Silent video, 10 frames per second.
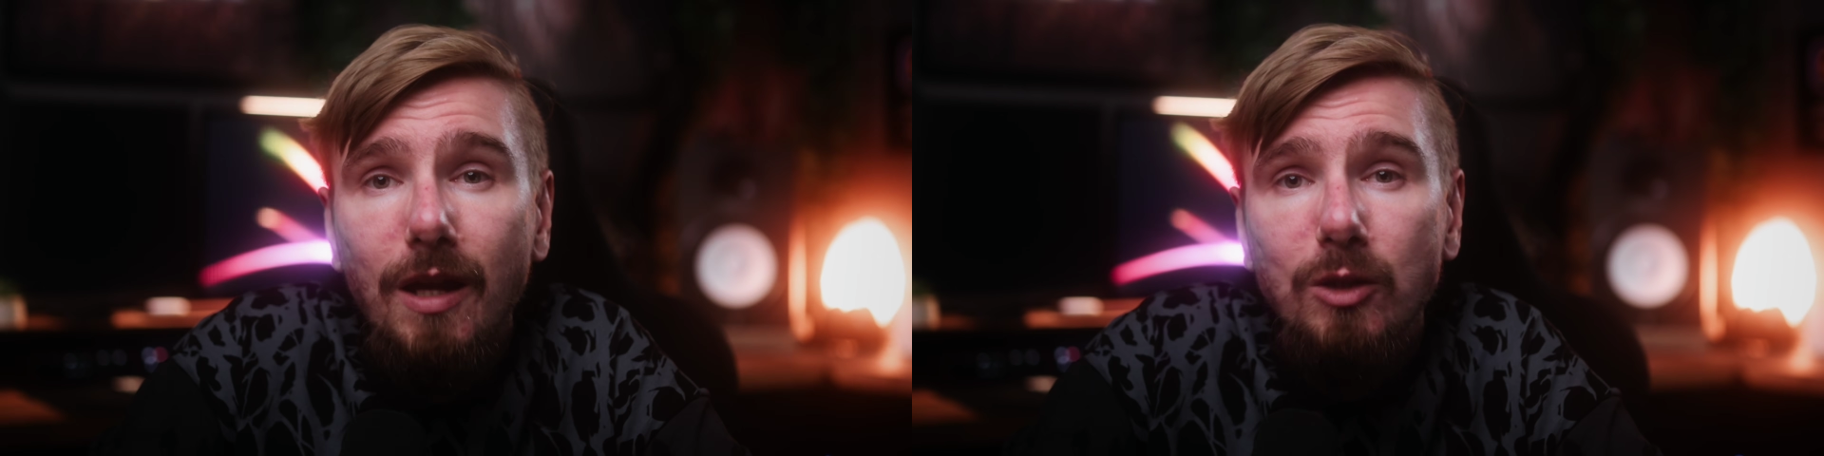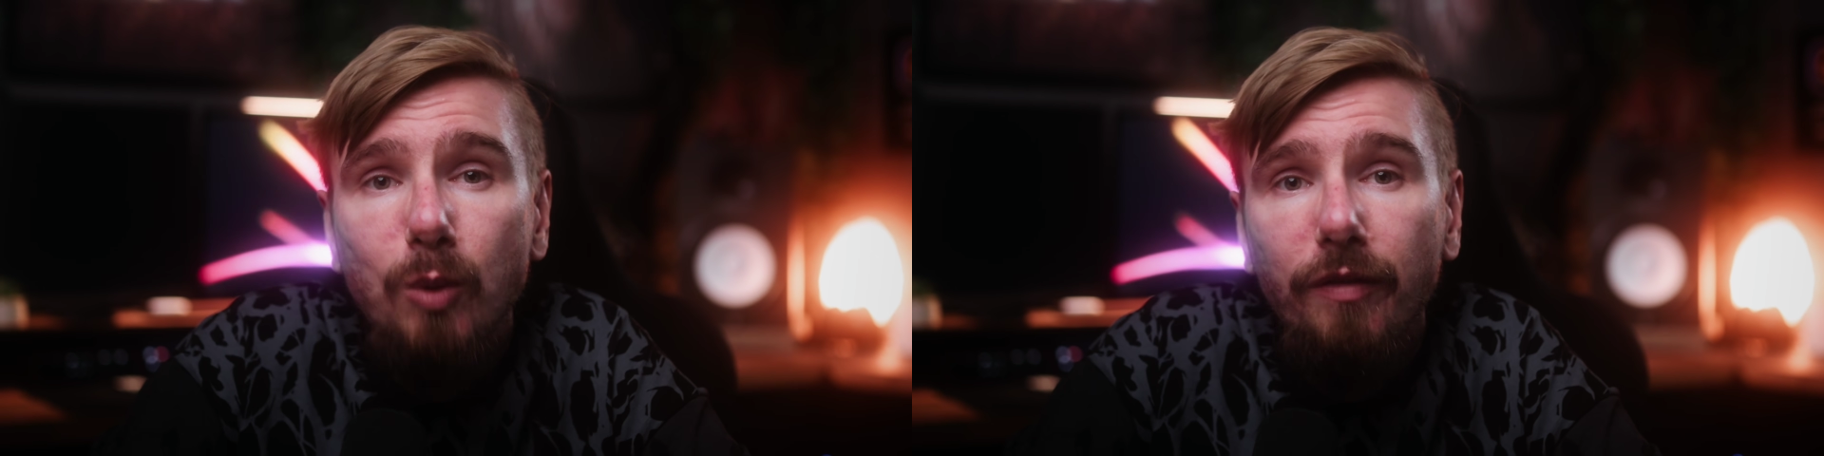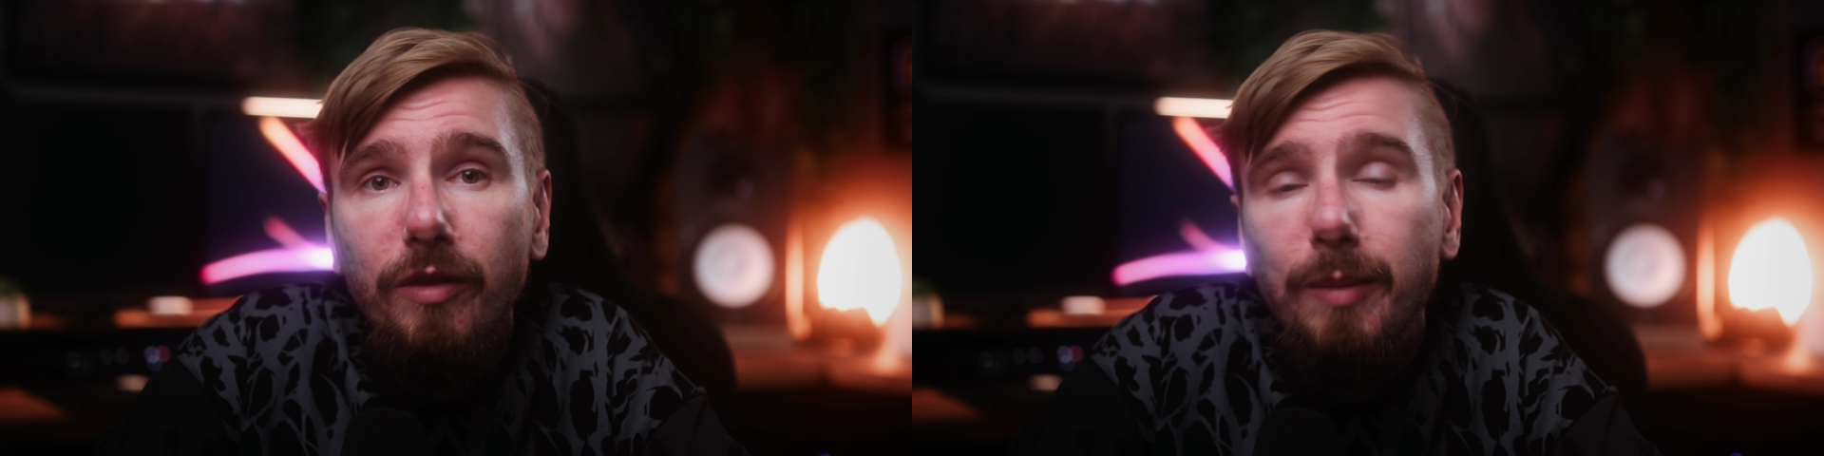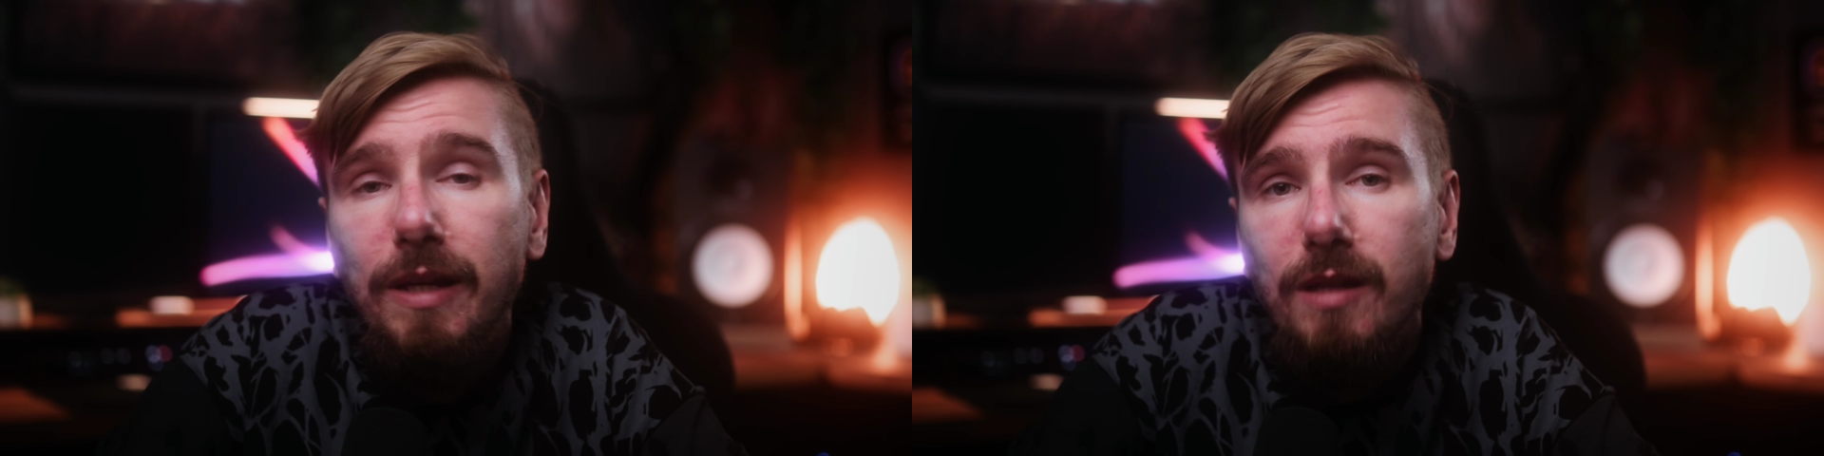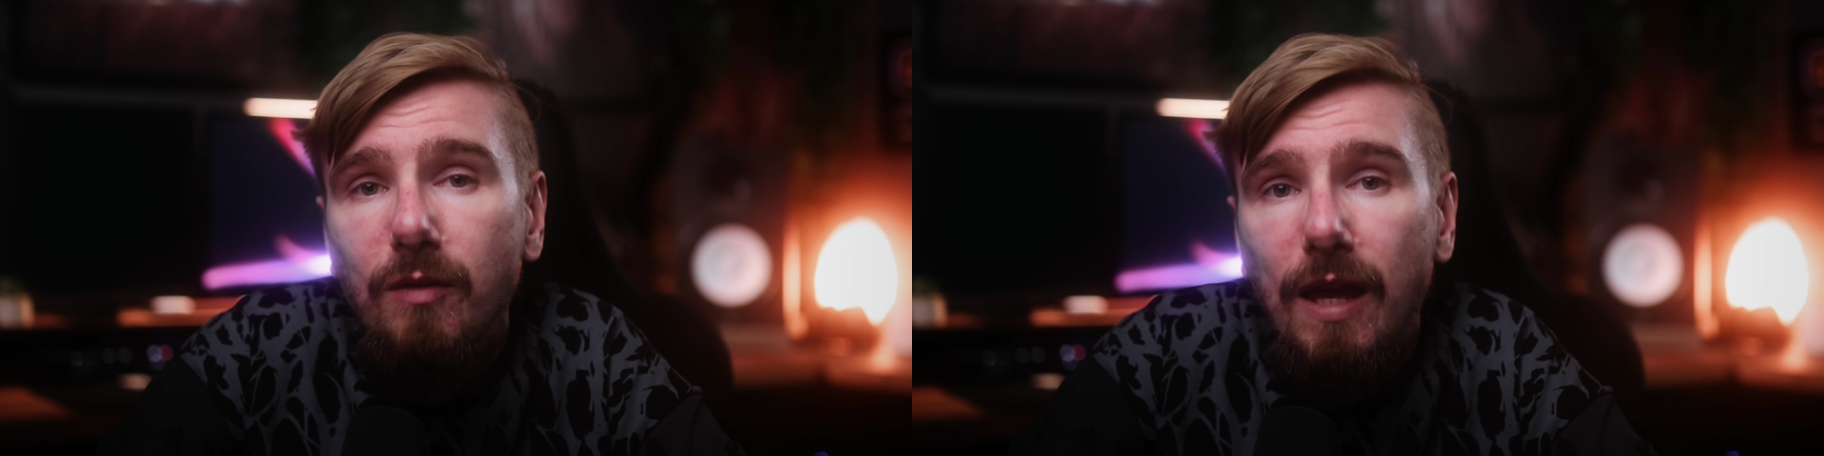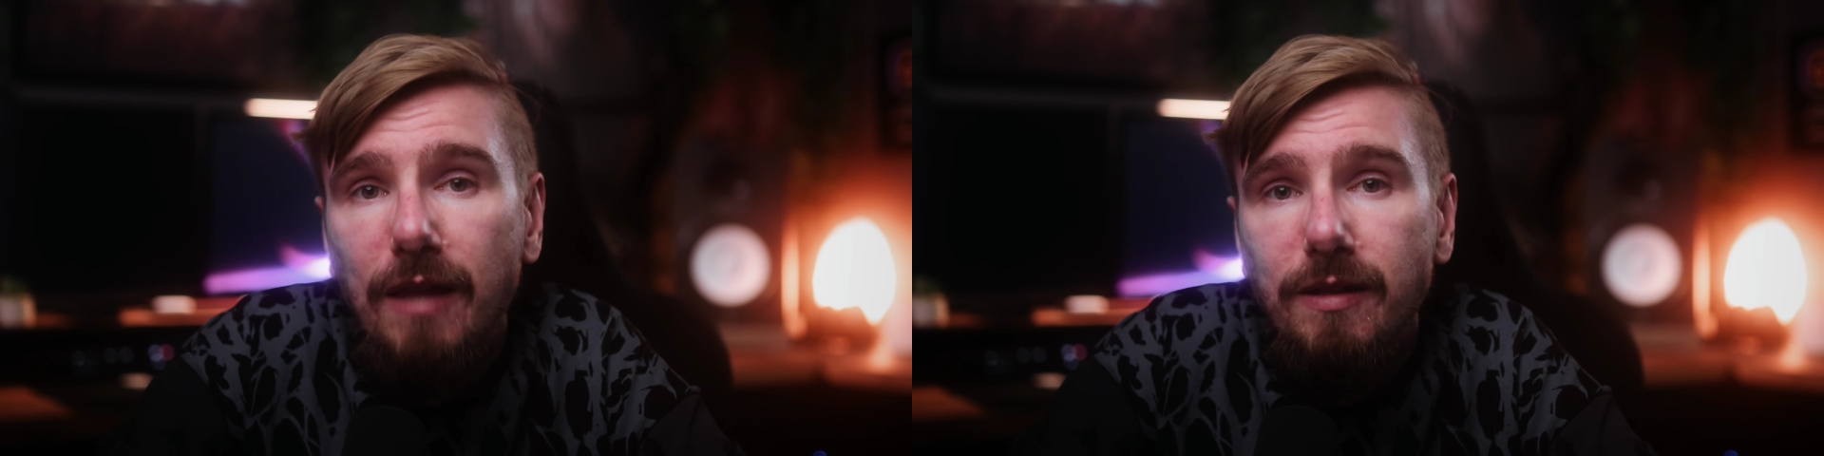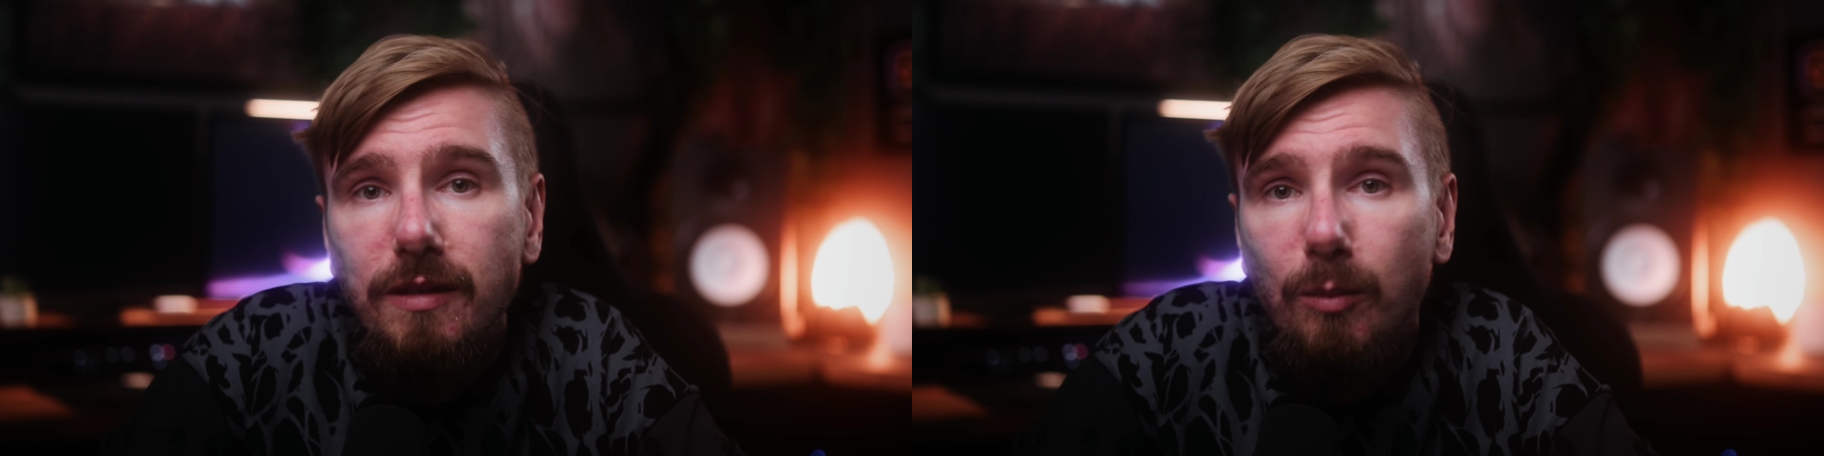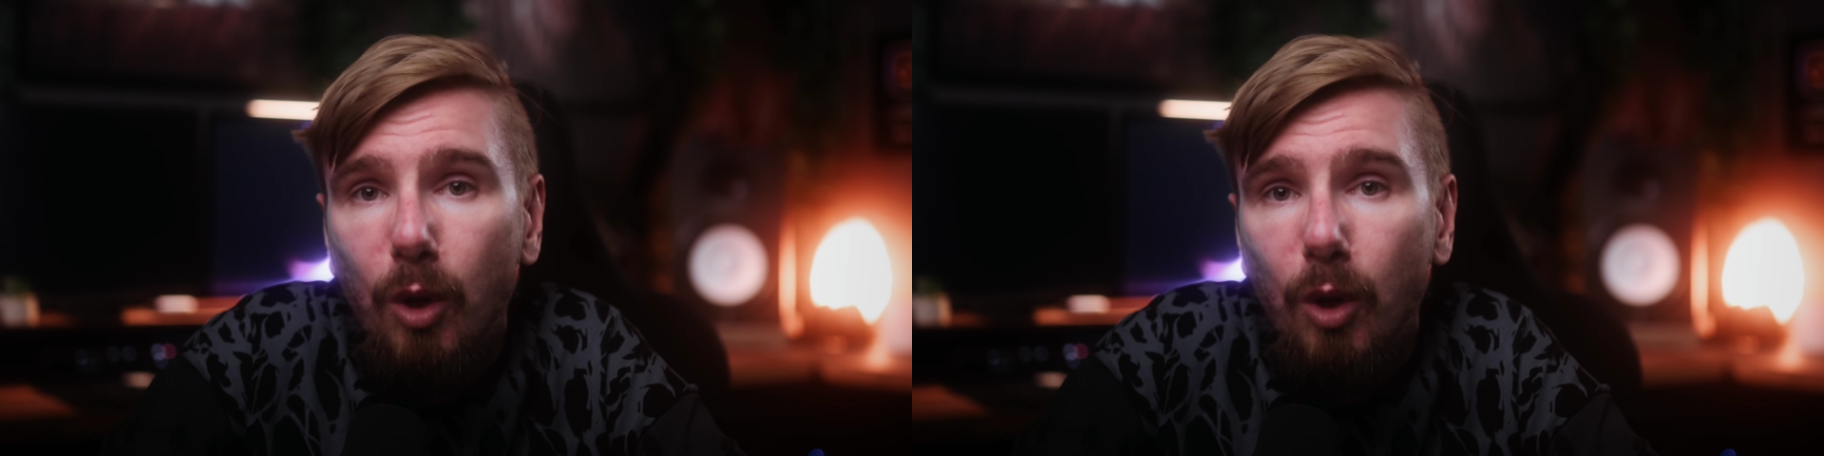It's one of the biggest advances in